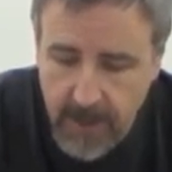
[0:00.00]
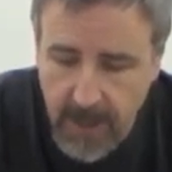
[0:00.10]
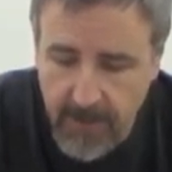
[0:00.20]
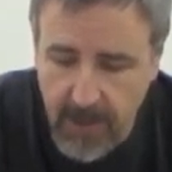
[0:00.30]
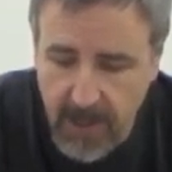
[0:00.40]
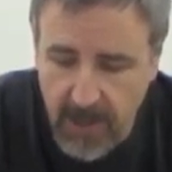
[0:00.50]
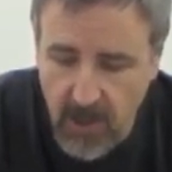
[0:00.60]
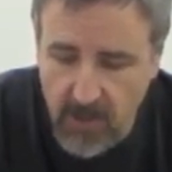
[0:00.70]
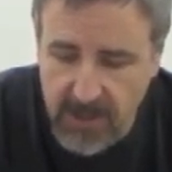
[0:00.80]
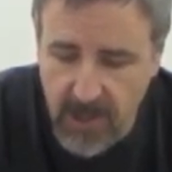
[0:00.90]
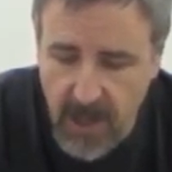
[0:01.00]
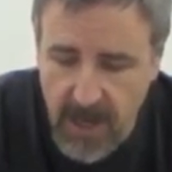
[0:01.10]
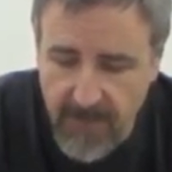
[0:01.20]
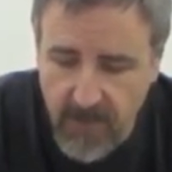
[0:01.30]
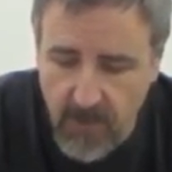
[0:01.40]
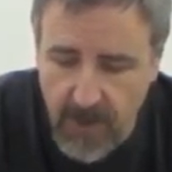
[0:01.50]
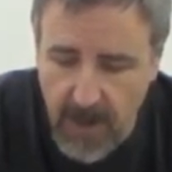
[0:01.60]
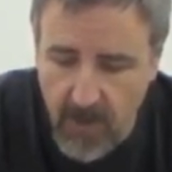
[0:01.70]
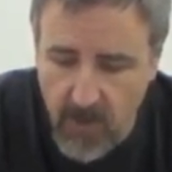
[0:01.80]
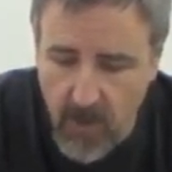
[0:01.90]
I'm going to close it off
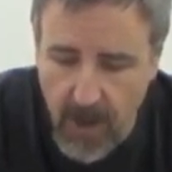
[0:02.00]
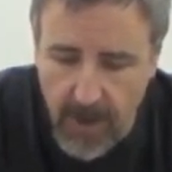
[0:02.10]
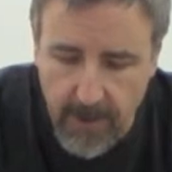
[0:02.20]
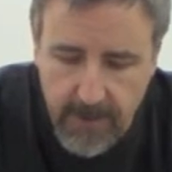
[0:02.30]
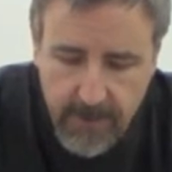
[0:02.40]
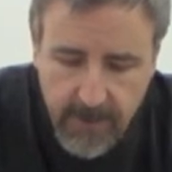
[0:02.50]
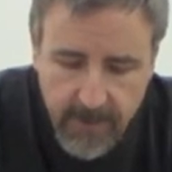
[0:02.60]
around the water